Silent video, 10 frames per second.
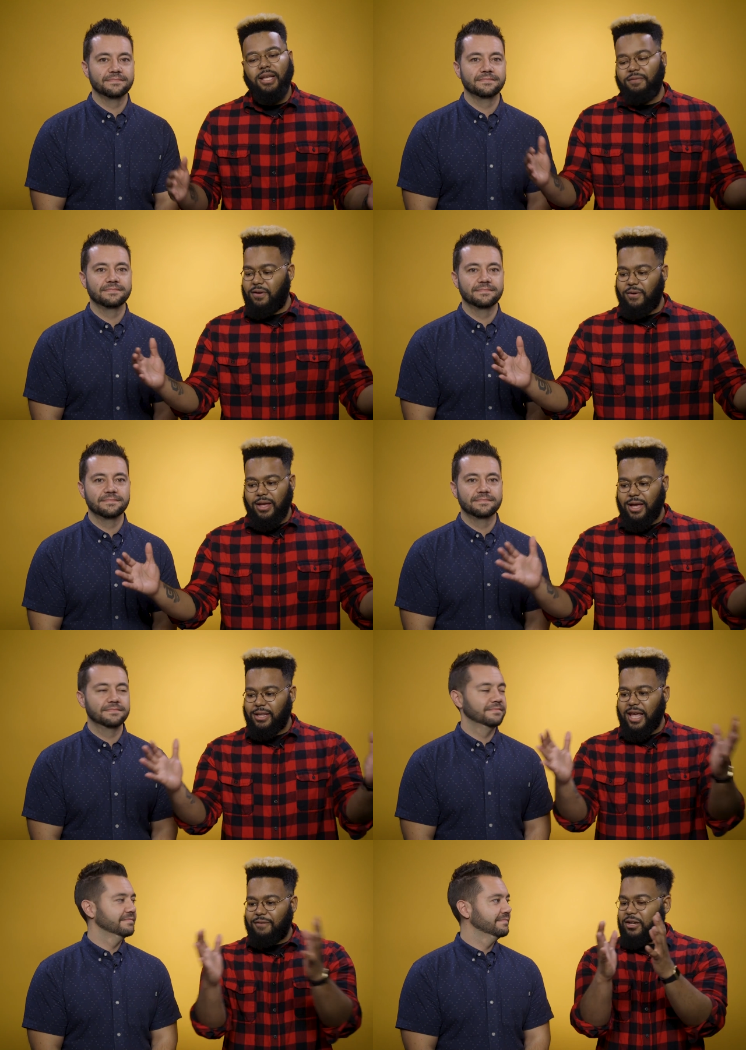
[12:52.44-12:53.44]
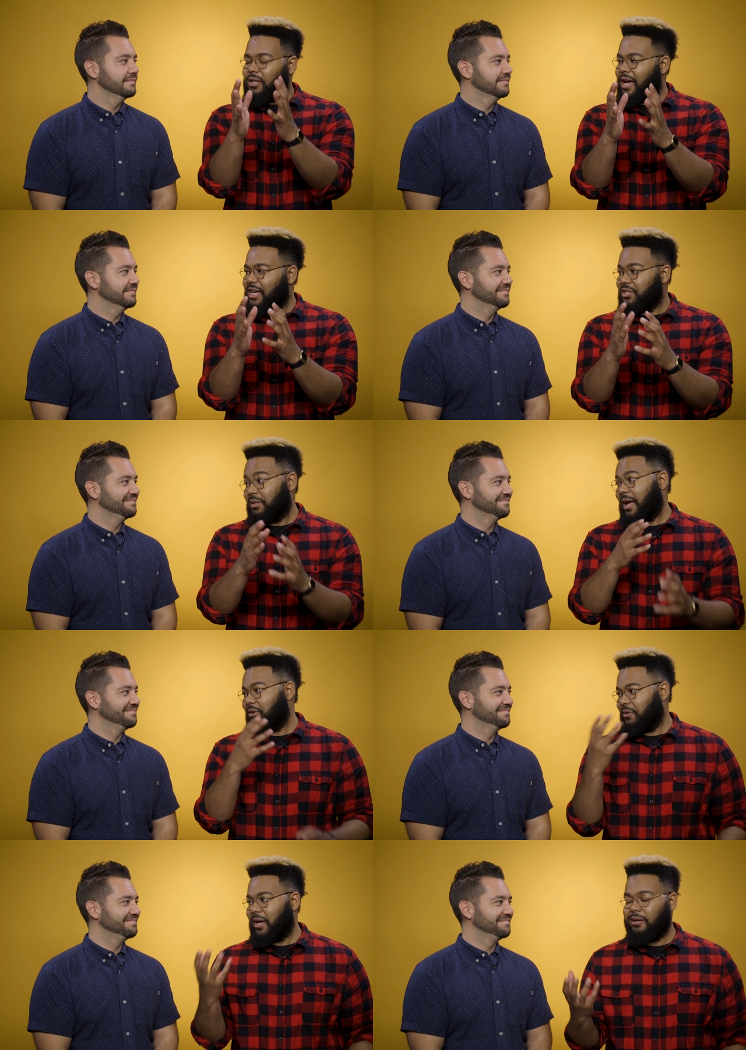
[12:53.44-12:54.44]
Speaker 1: And at the very end, they have it clash, and now
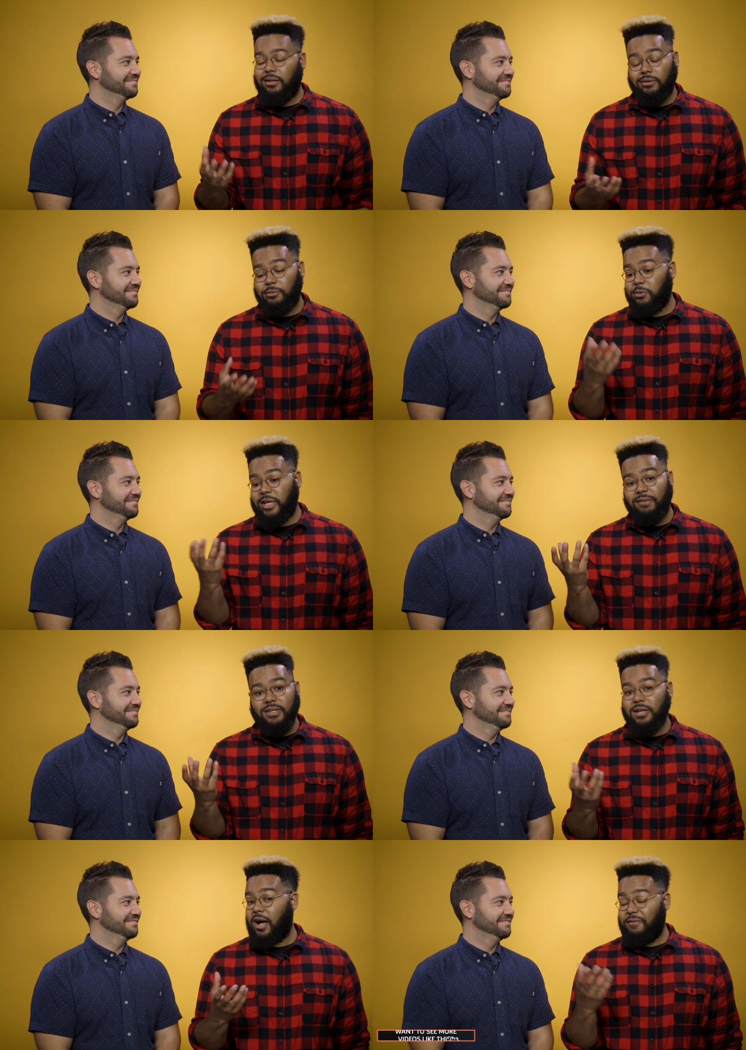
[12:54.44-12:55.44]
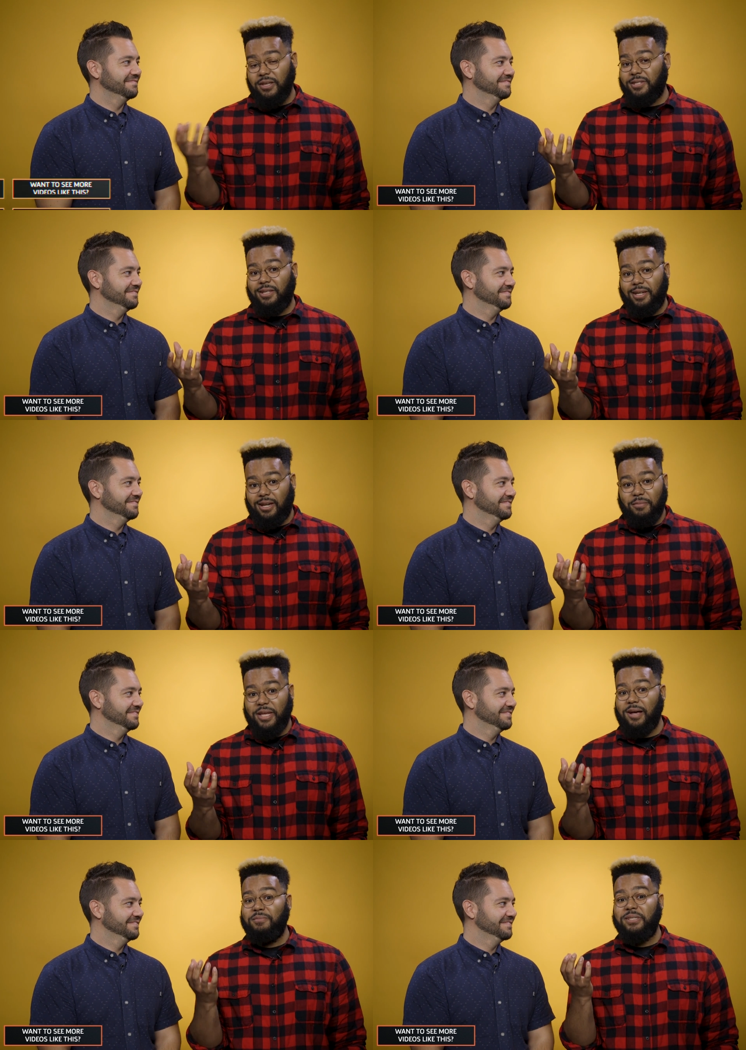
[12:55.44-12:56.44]
you're like, oh, well, David's obviously gonna
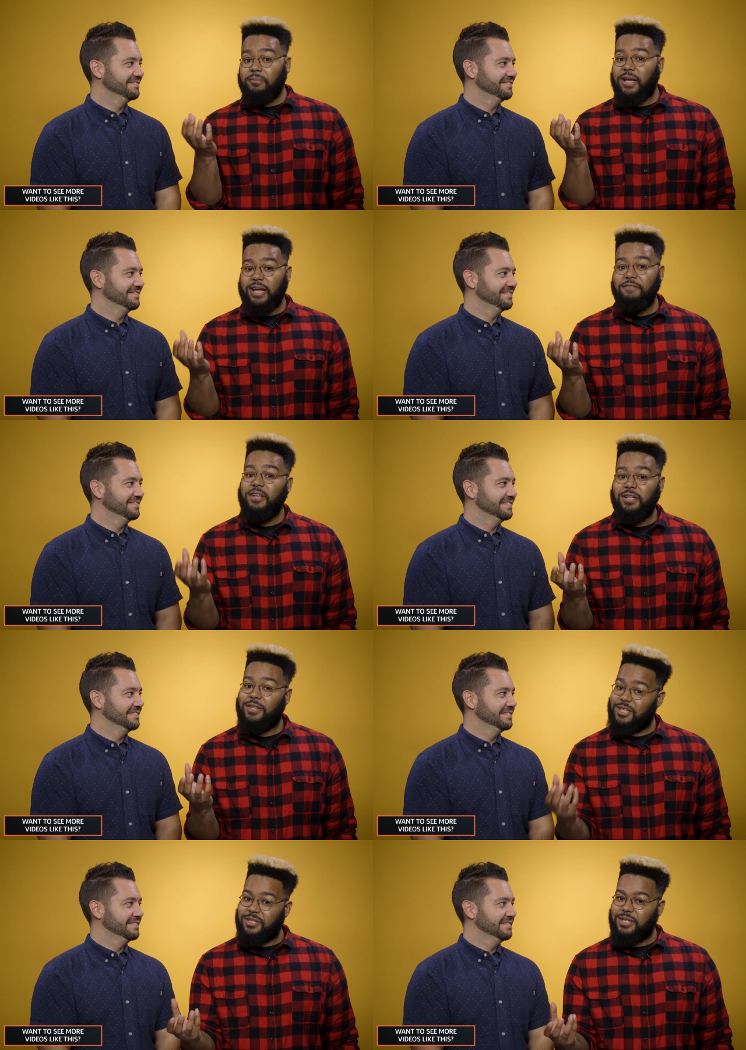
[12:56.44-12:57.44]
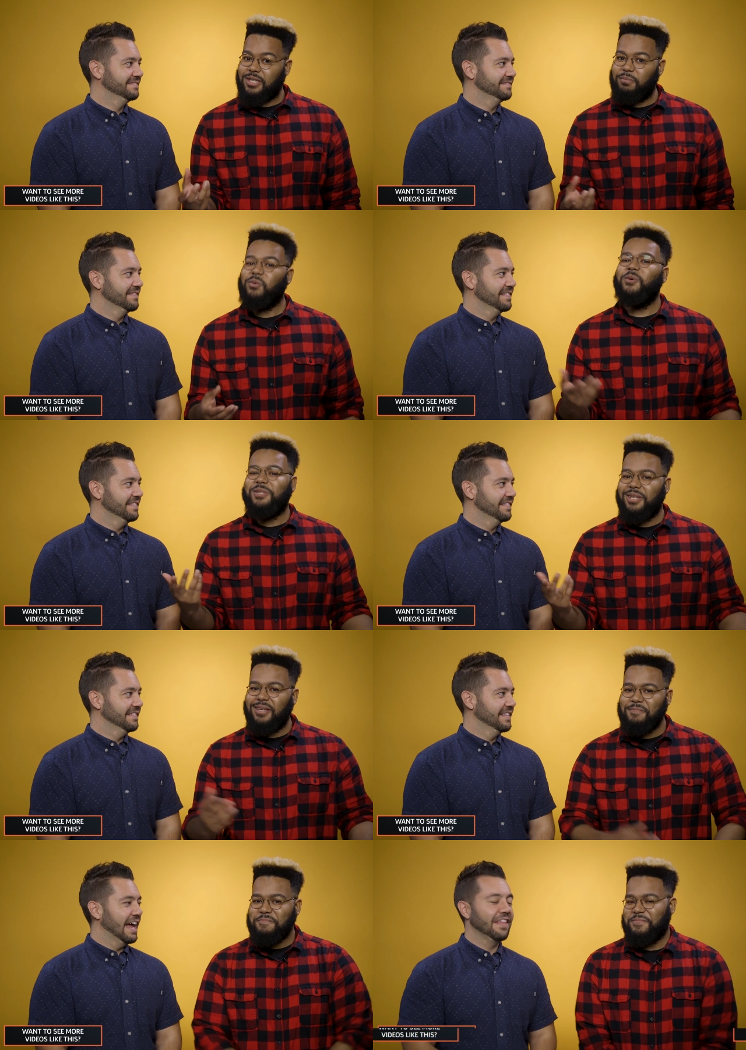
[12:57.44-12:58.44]
become some kind of villain this season, but we'll see.
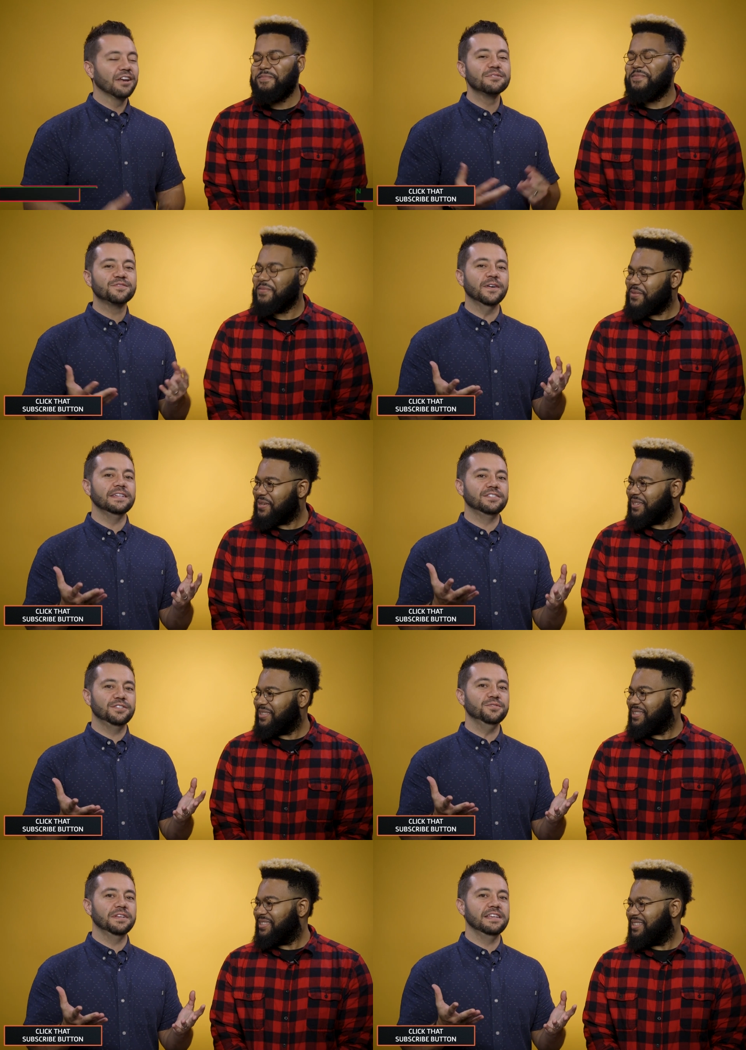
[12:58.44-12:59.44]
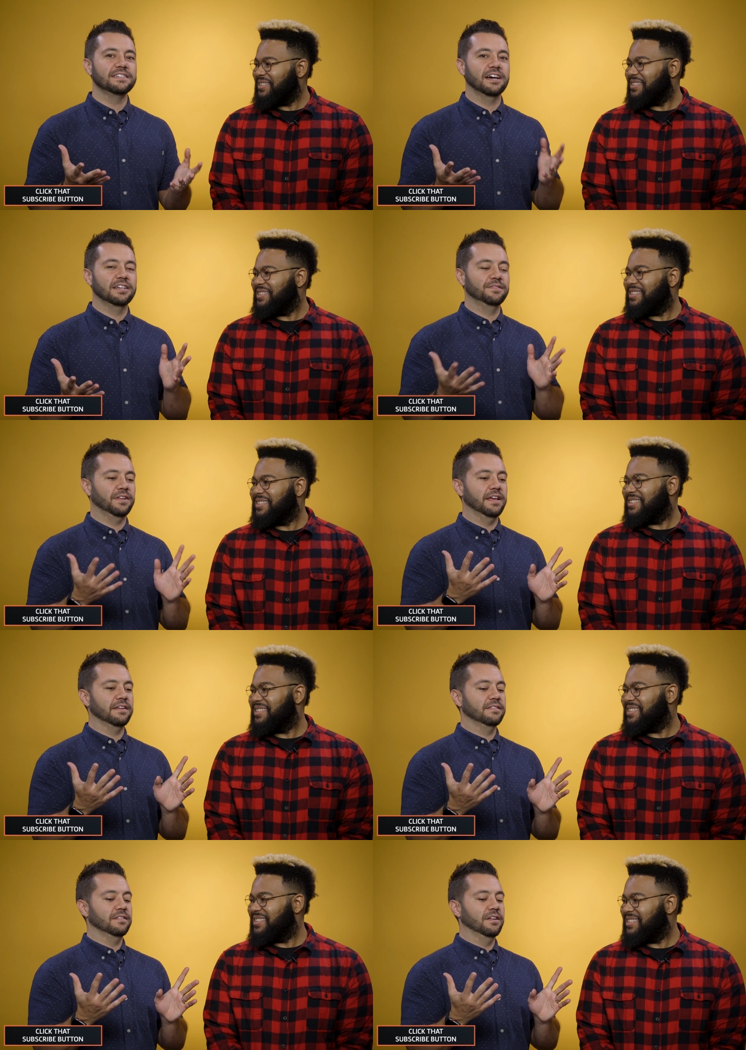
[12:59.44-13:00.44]
Speaker 2: I thought it was funny too that he's kind of like,
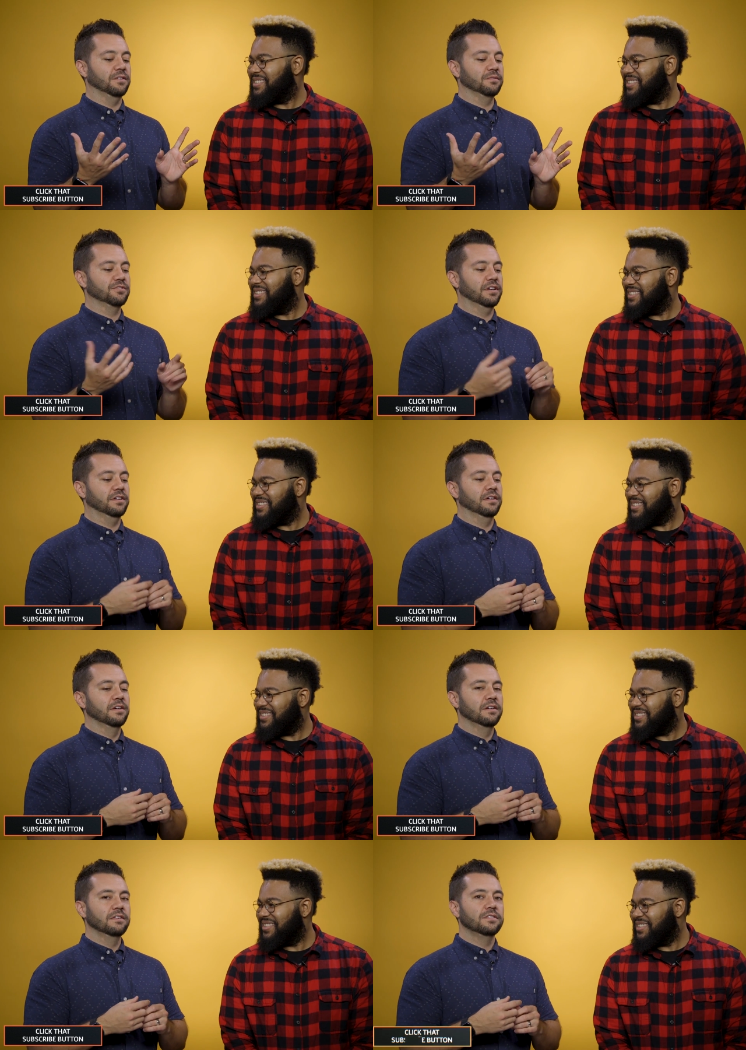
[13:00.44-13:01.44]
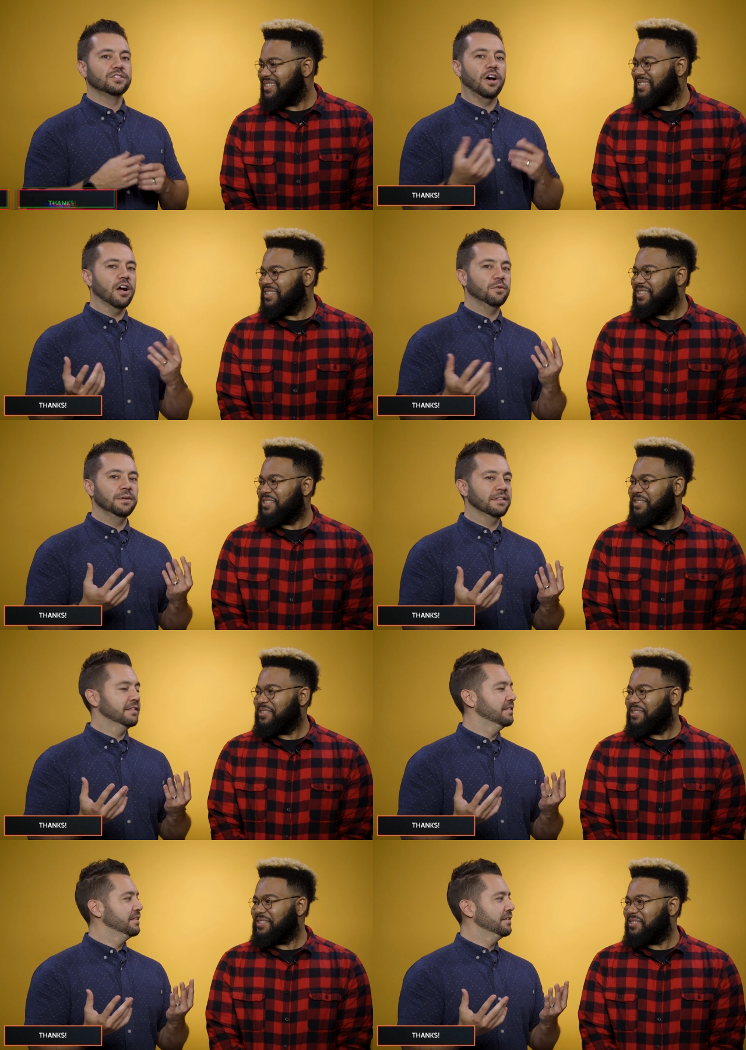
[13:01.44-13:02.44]
trying to talk
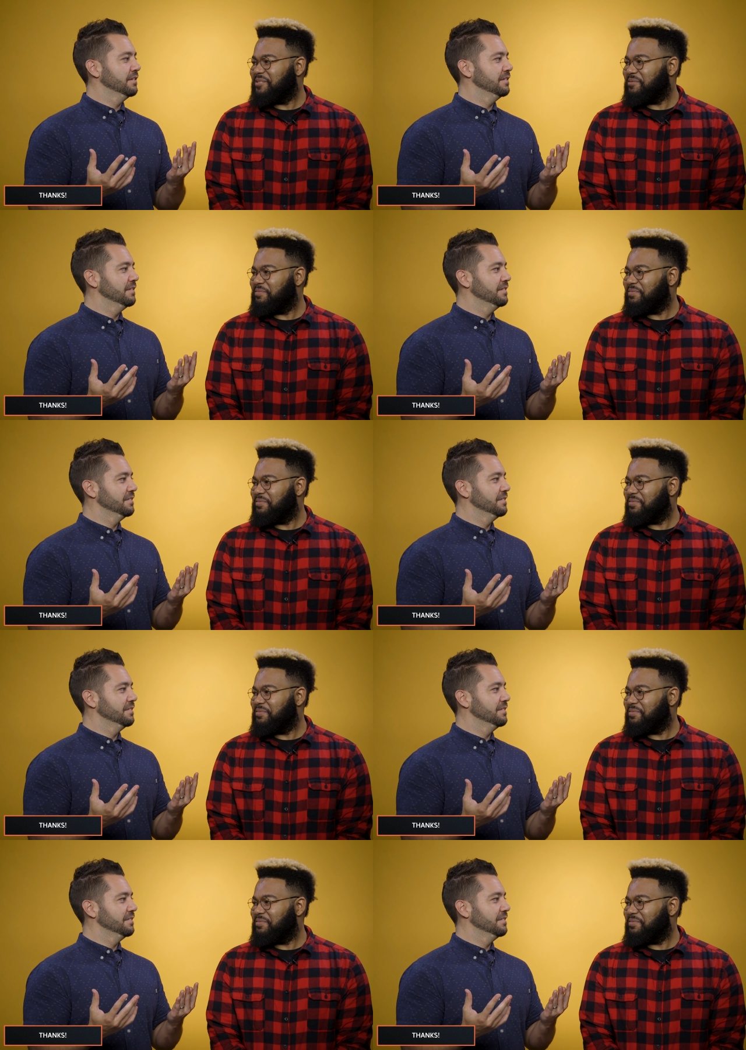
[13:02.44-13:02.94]
with the